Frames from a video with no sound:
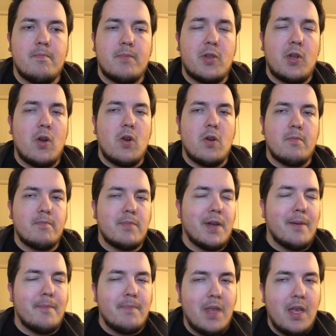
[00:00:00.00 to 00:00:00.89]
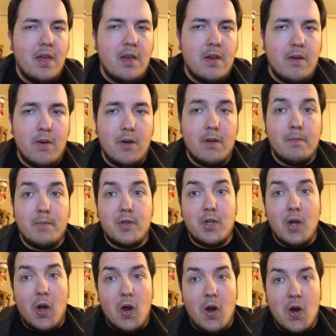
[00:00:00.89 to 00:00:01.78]
star, so, well,
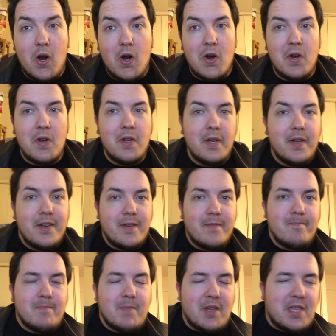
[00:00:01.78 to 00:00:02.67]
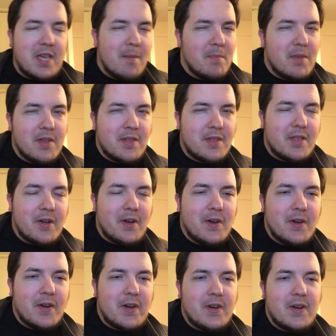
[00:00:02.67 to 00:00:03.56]
star, attempted
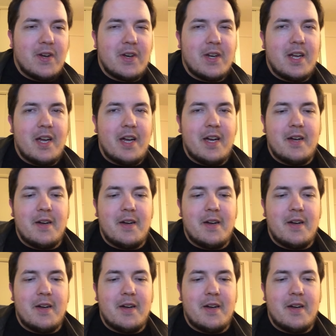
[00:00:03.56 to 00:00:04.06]
star,